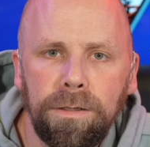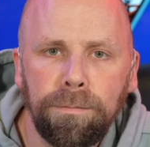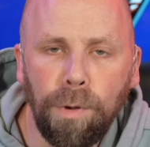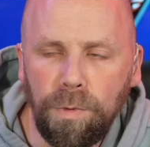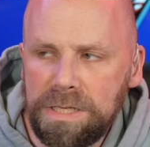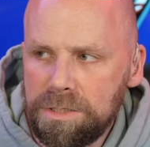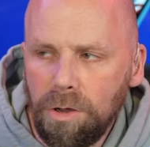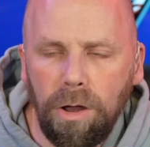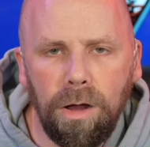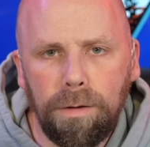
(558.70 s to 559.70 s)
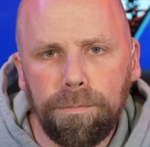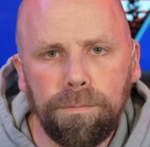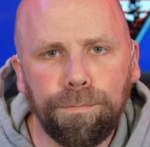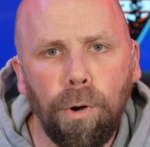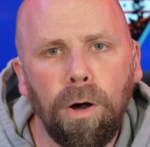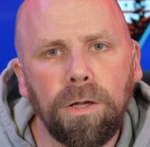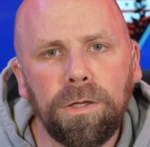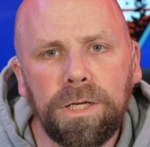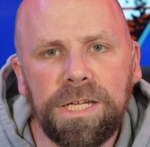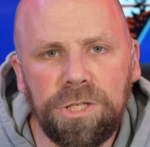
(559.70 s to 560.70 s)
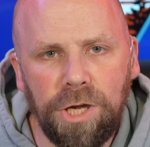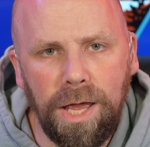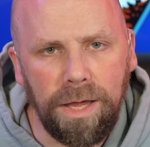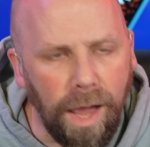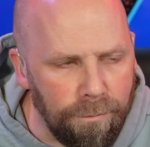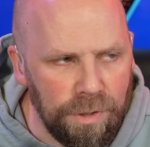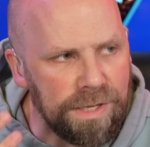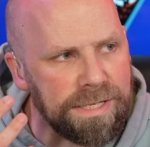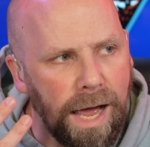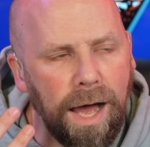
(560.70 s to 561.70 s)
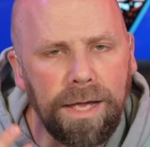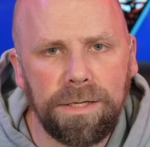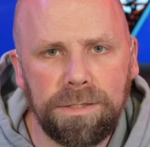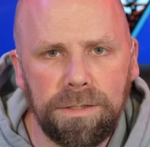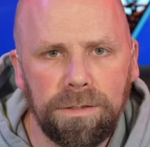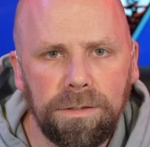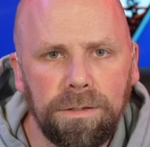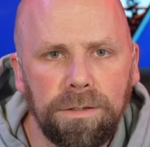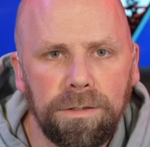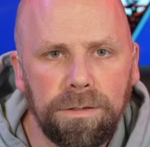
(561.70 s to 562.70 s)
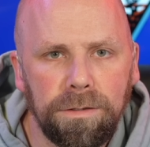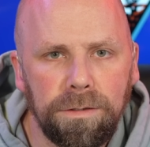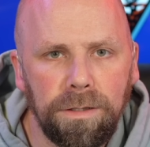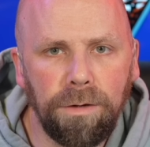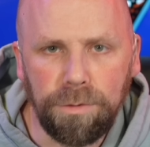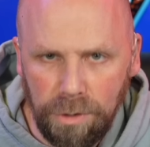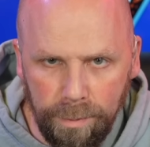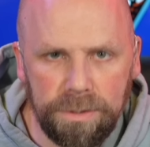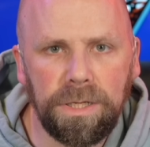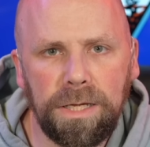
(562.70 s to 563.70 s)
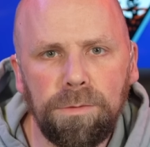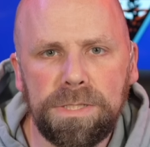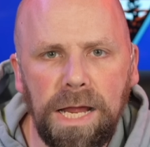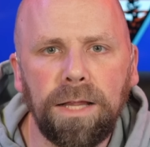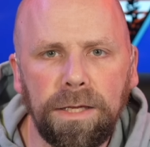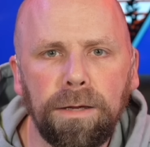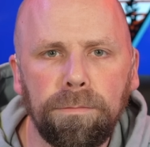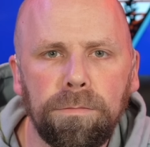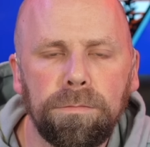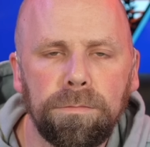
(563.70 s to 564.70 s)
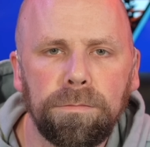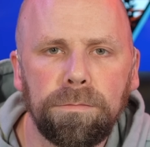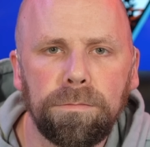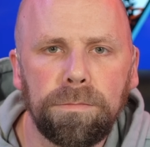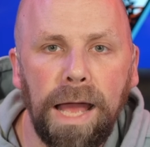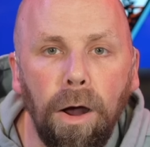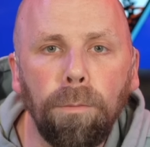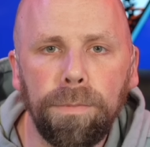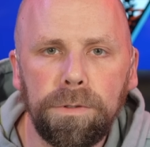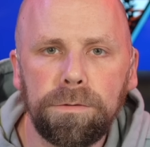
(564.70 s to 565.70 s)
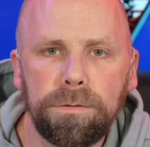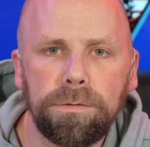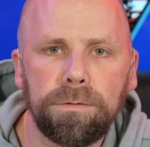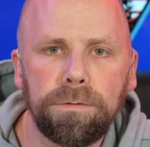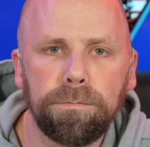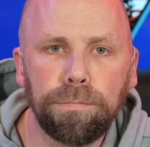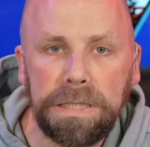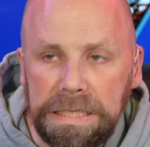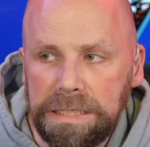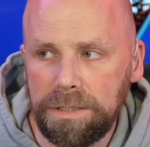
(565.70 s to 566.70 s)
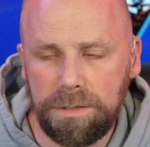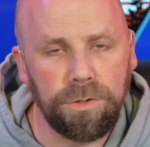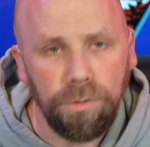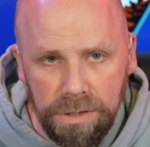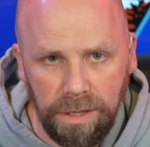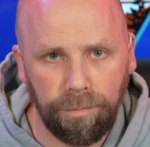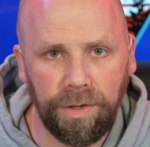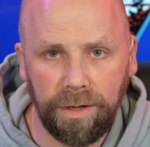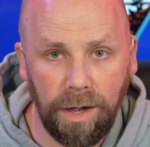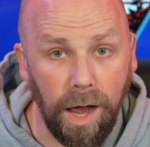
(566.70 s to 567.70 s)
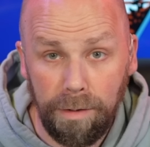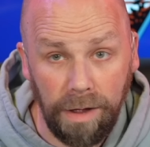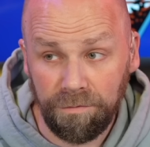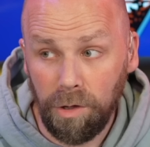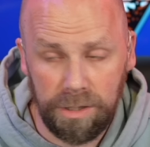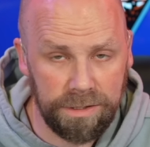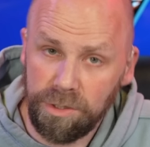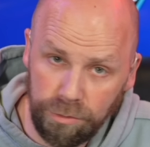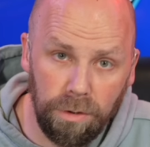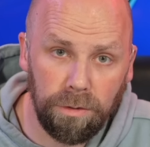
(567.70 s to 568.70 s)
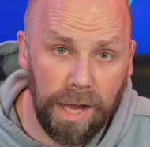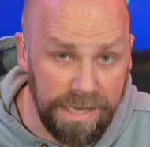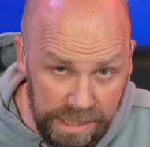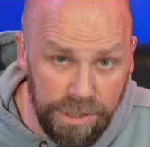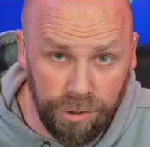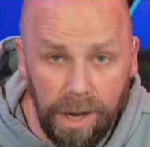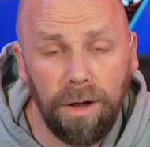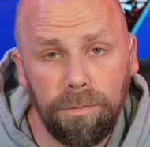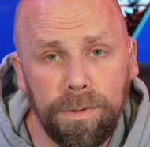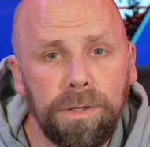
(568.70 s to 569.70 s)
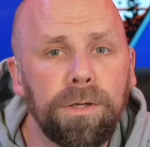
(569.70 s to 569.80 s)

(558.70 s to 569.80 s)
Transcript: But we saw Paul look at Jey, and with his eyes, it was almost like he was telling him, help. Please do something. I've lost control. I need your help.